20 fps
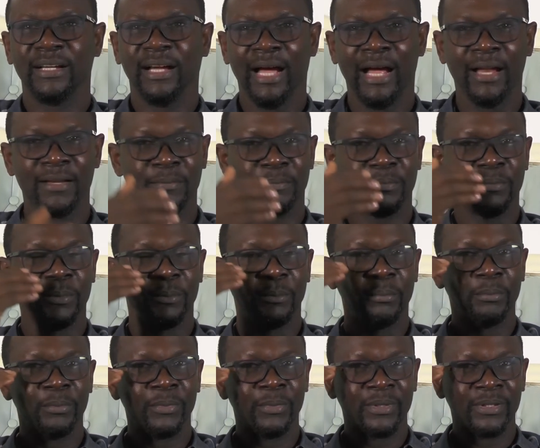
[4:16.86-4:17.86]
and
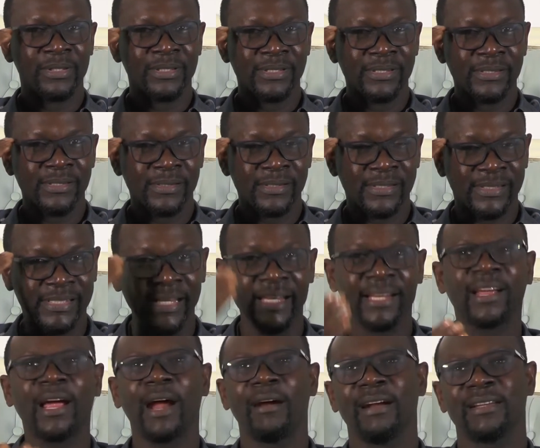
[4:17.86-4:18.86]

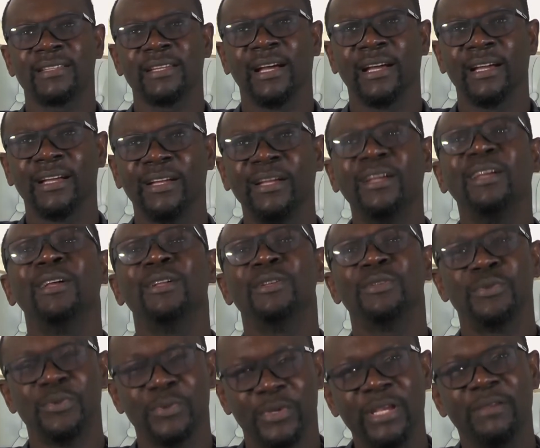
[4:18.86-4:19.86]
sane character
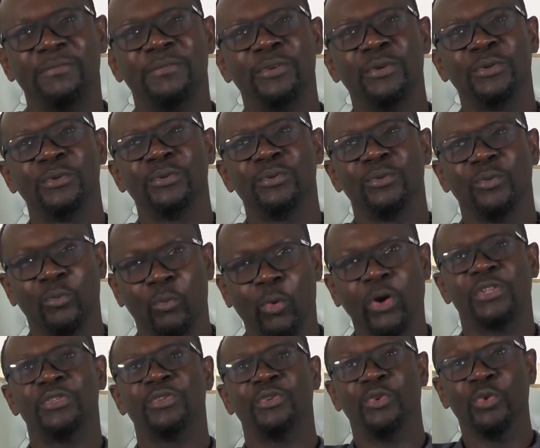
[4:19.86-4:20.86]
to give you
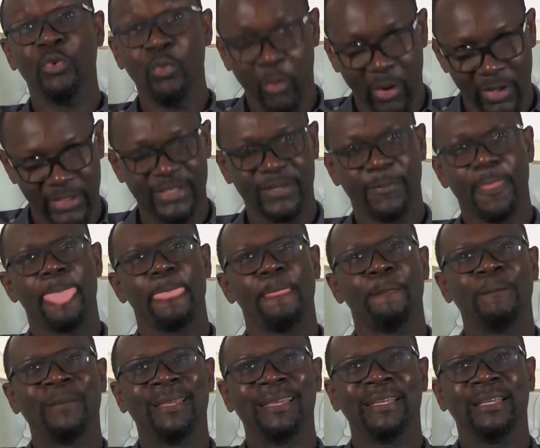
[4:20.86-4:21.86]
what you want,
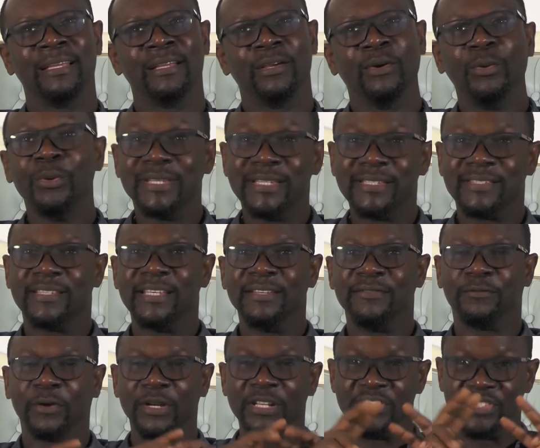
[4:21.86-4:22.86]
which
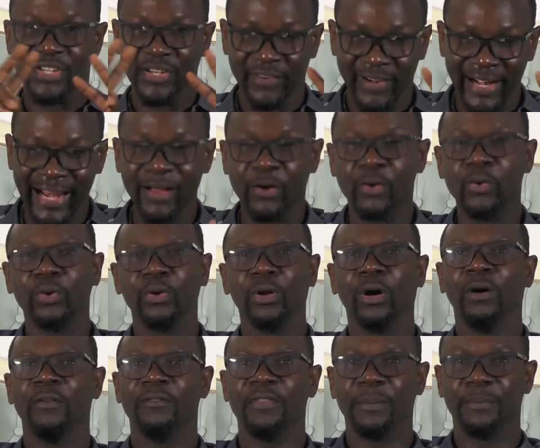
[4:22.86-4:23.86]
is for the general goal
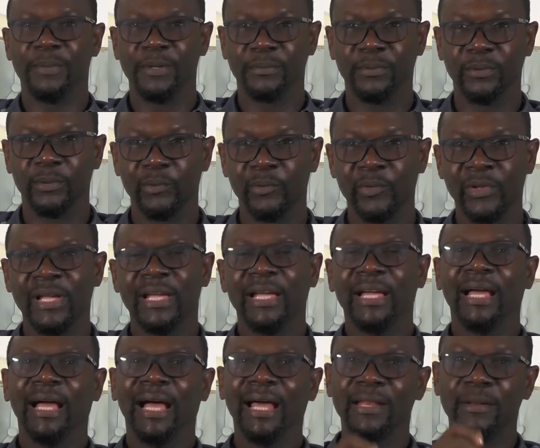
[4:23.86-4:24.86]
of the people.
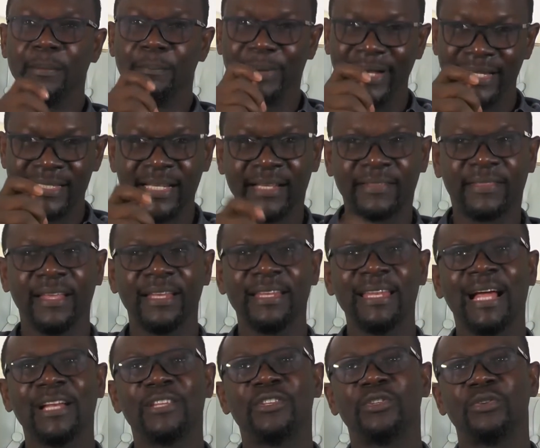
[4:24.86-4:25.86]
And the basic thing
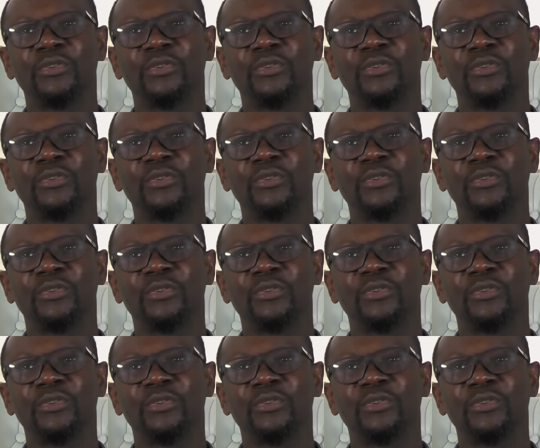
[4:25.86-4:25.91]
that